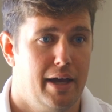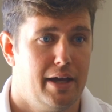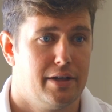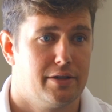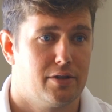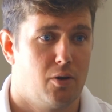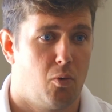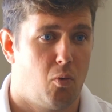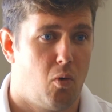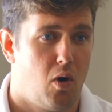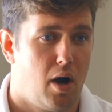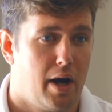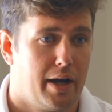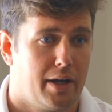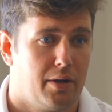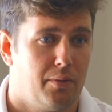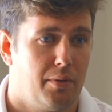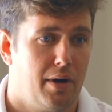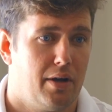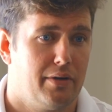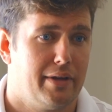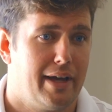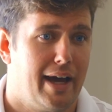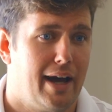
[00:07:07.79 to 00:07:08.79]
So walking
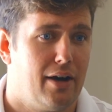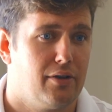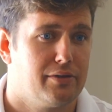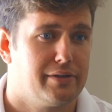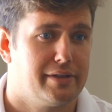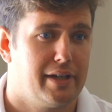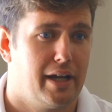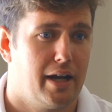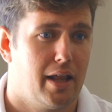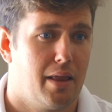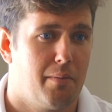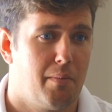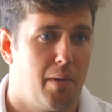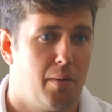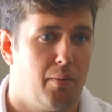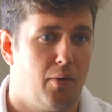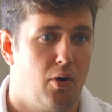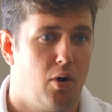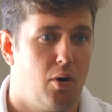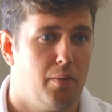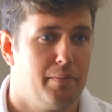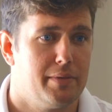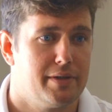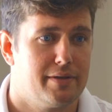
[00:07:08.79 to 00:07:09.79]
around the outside of the mobile
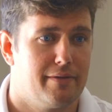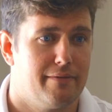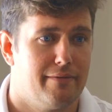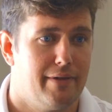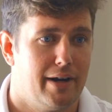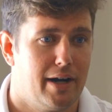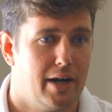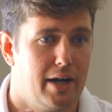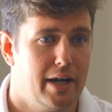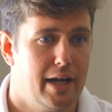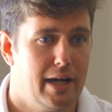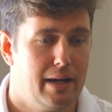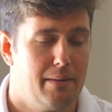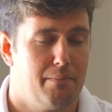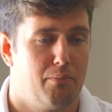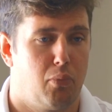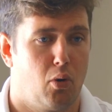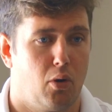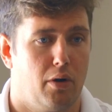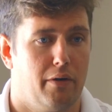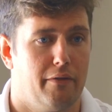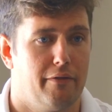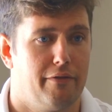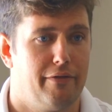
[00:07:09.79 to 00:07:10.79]
home is a very
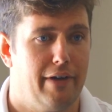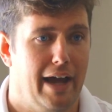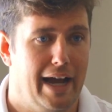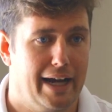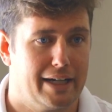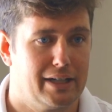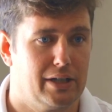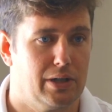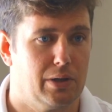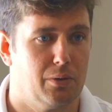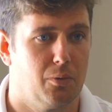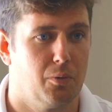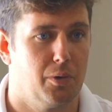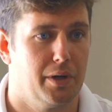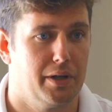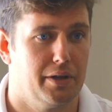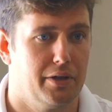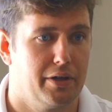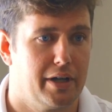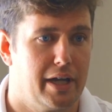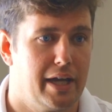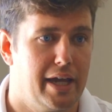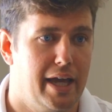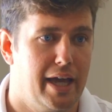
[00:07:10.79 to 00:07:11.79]
important factor when
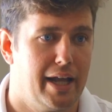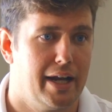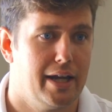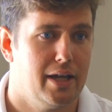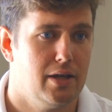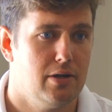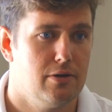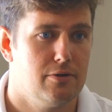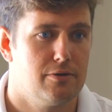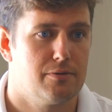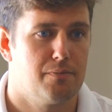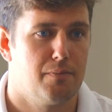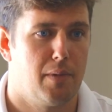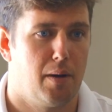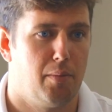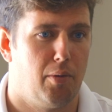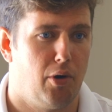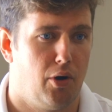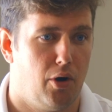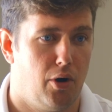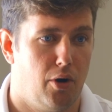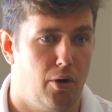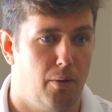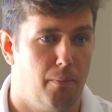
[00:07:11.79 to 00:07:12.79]
looking at a used
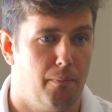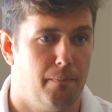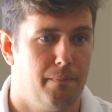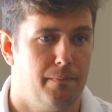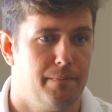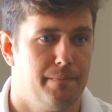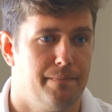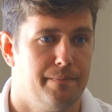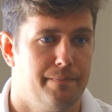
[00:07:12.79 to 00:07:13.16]
mobile home.